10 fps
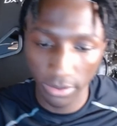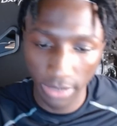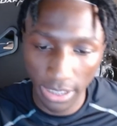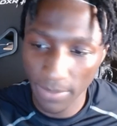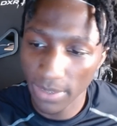
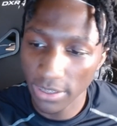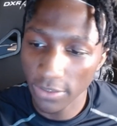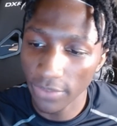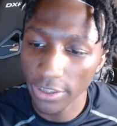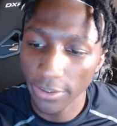I didn't make
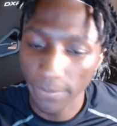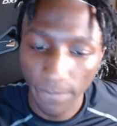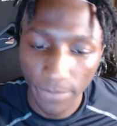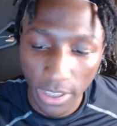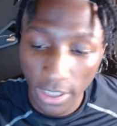myself clear.
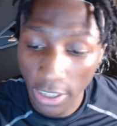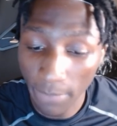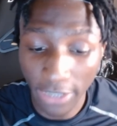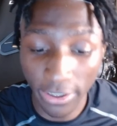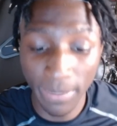Now,
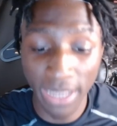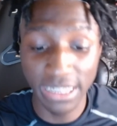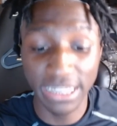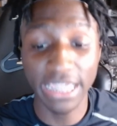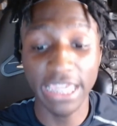my grandma's a
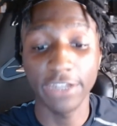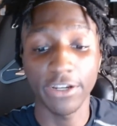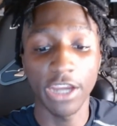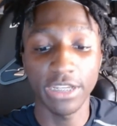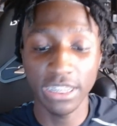dick eater. All
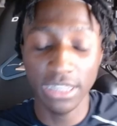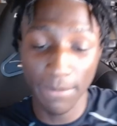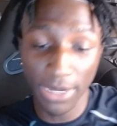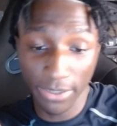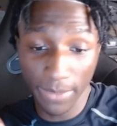right, this is how
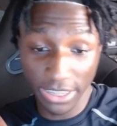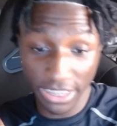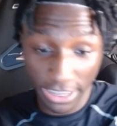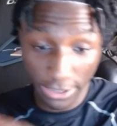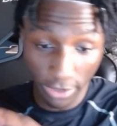my grandma's a
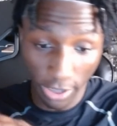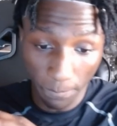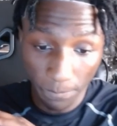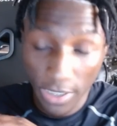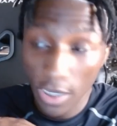dick eater. Look,
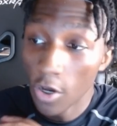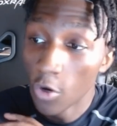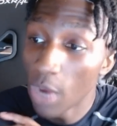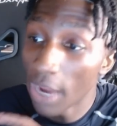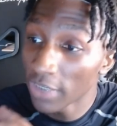
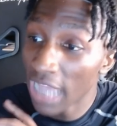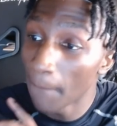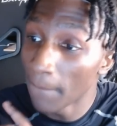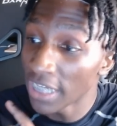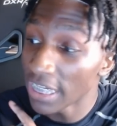whoever got
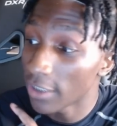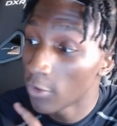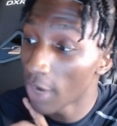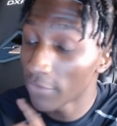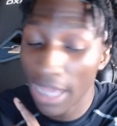money in
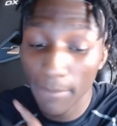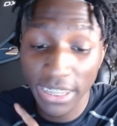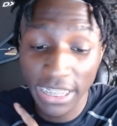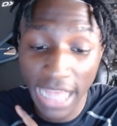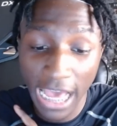
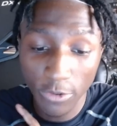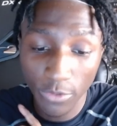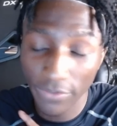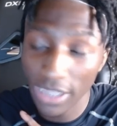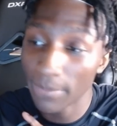
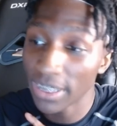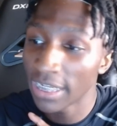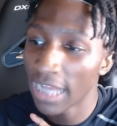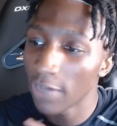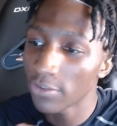the
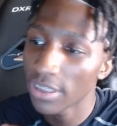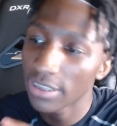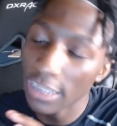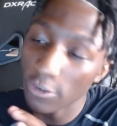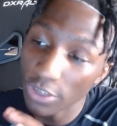house,
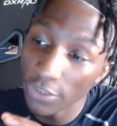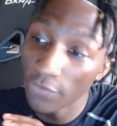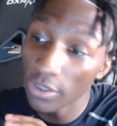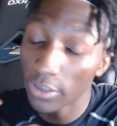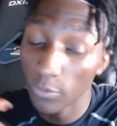that's who she
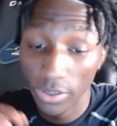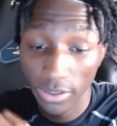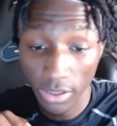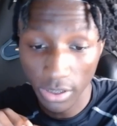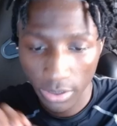fucking with.
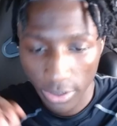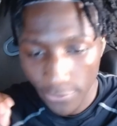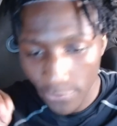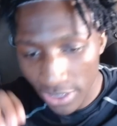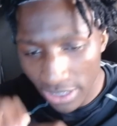Look,
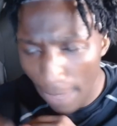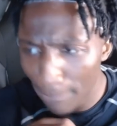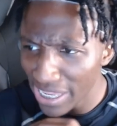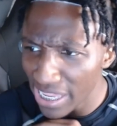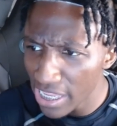you just got
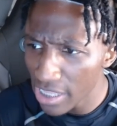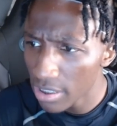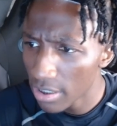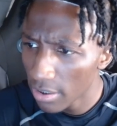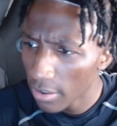paid
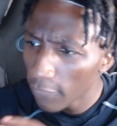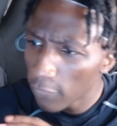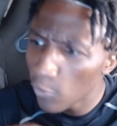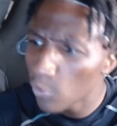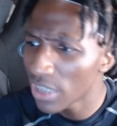
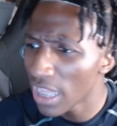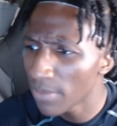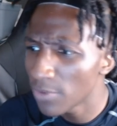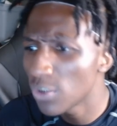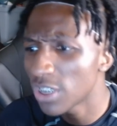food
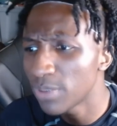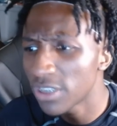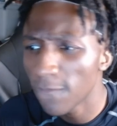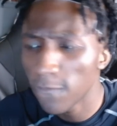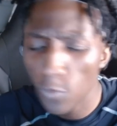stamps. You just put
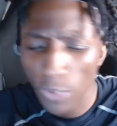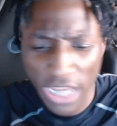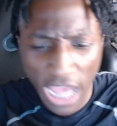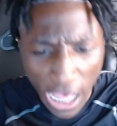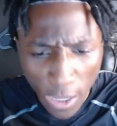some food in
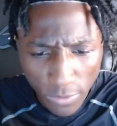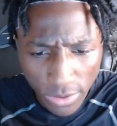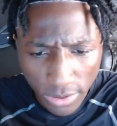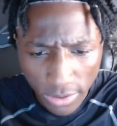the house.